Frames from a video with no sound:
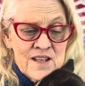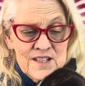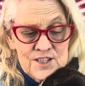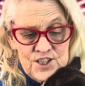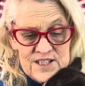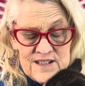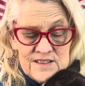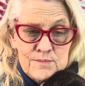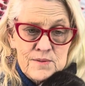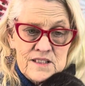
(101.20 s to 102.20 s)
She's going
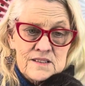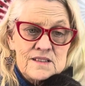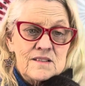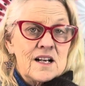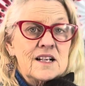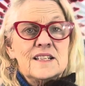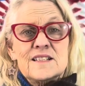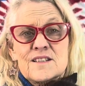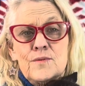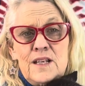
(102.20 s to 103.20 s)
to be a little honey
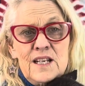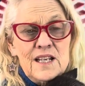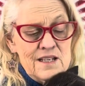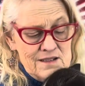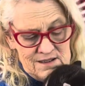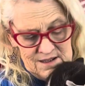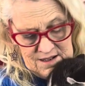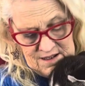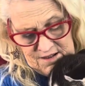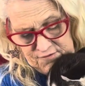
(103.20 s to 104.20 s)
sweetie.
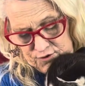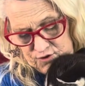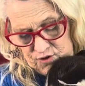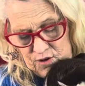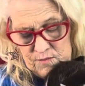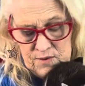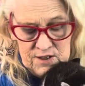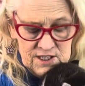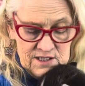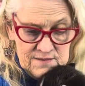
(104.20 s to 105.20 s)
Yeah, for
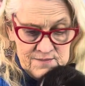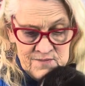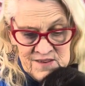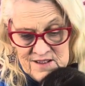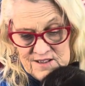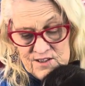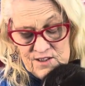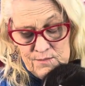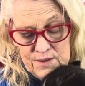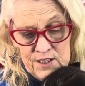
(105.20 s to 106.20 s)
somebody.
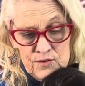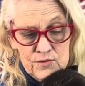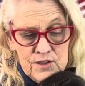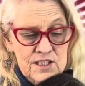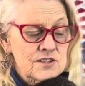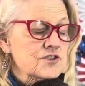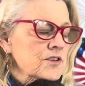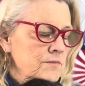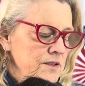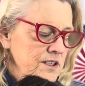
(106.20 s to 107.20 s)
Somebody who needs
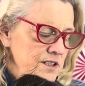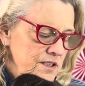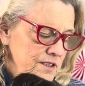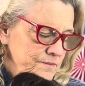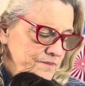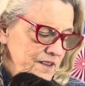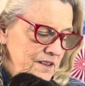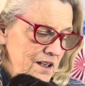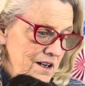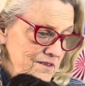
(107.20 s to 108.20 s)
somebody to
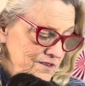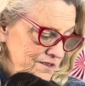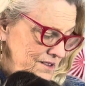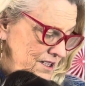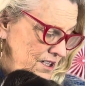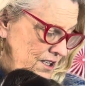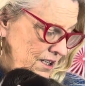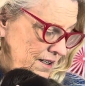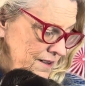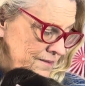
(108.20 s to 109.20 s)
love. Yeah.
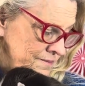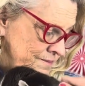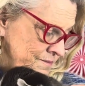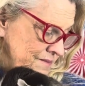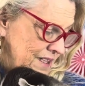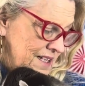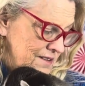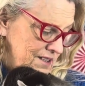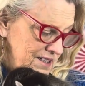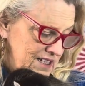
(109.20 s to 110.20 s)
And
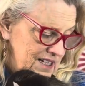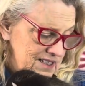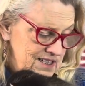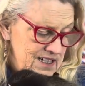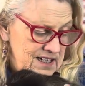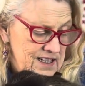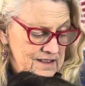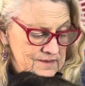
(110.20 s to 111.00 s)
look at that ticking.